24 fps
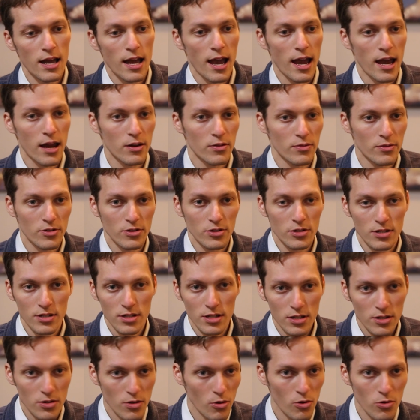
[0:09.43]
And there's
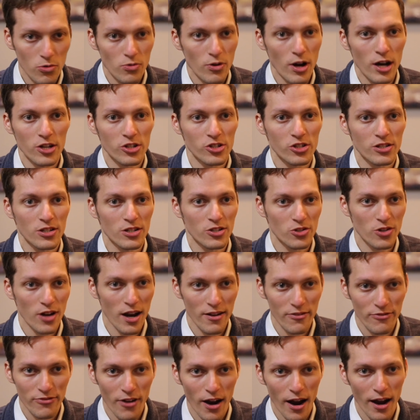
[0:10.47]
this whole rush to try
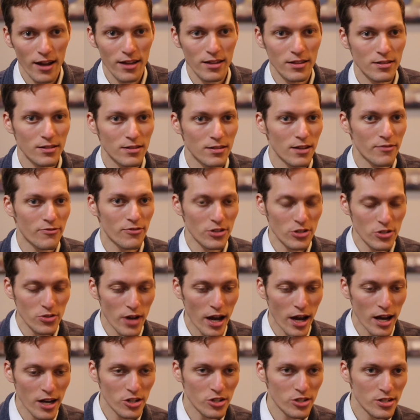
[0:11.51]
and find different
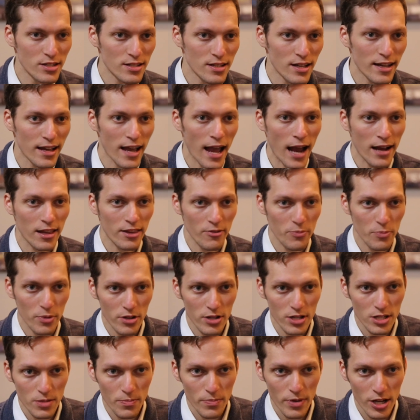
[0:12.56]
strategies like active
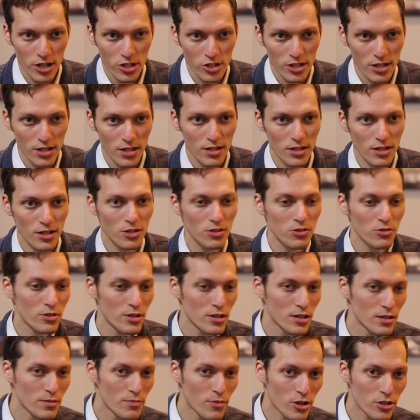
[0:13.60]
participation,
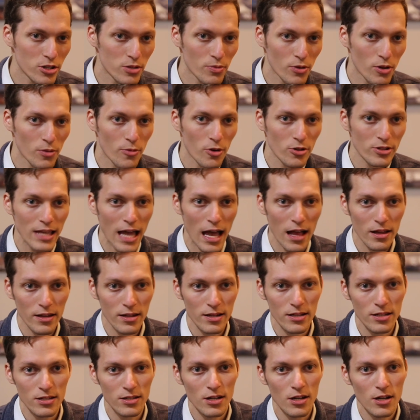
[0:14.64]
including multiple
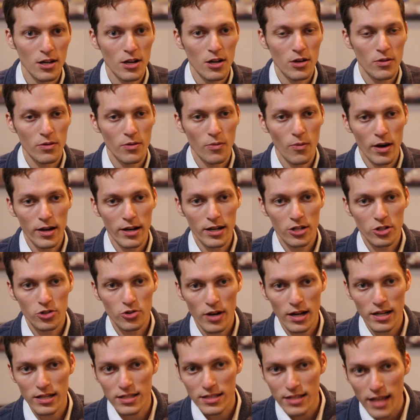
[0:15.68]
modalities. We want to
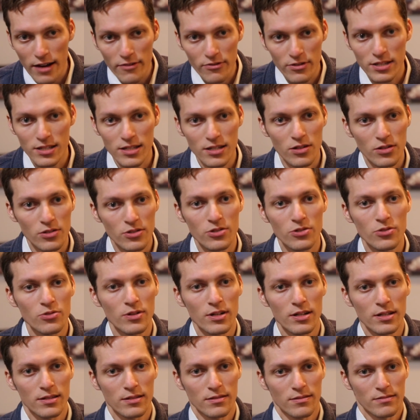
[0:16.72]
address every single
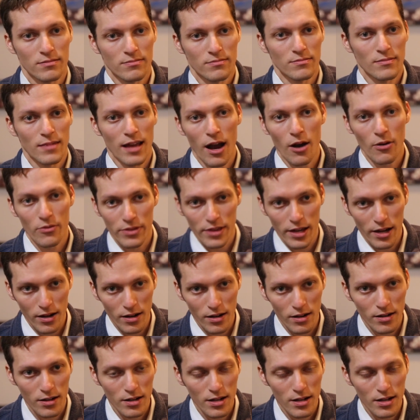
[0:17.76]
student out there.